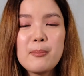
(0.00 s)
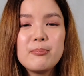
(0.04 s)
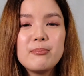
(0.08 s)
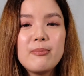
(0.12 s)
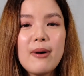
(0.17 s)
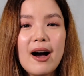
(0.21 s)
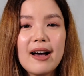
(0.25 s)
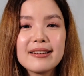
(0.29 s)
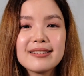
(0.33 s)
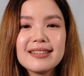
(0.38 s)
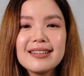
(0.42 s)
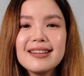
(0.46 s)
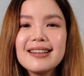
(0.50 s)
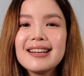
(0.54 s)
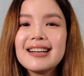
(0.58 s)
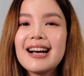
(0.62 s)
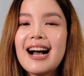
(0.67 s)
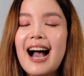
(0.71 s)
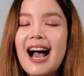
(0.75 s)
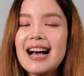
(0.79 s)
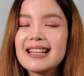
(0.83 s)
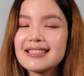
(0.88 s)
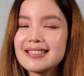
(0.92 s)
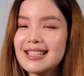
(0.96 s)
but
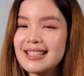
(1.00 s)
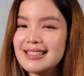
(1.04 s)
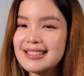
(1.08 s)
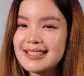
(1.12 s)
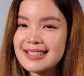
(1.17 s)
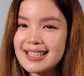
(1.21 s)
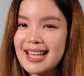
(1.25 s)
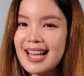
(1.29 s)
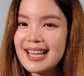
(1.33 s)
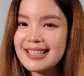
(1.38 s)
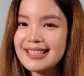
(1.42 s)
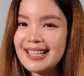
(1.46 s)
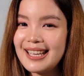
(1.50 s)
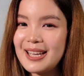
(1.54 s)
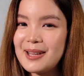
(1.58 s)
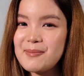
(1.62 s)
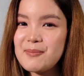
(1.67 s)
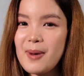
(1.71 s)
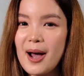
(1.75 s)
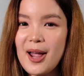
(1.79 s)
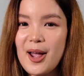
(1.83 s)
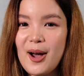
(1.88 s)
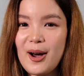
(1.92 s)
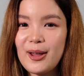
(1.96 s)
as I said in
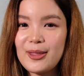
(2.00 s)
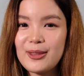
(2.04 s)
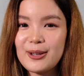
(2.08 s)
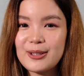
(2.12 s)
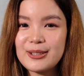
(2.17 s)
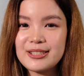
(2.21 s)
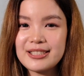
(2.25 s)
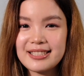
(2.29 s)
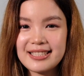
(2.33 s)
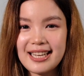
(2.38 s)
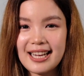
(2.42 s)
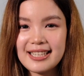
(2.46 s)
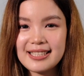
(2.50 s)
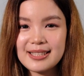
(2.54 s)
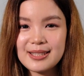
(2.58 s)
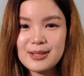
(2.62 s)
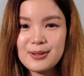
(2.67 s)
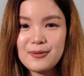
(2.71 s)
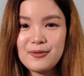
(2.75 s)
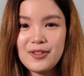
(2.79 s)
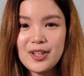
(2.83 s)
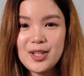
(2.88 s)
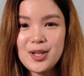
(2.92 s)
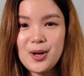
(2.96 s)
my other
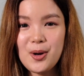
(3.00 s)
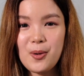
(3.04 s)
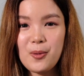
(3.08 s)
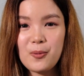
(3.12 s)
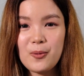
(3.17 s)
Dyson video,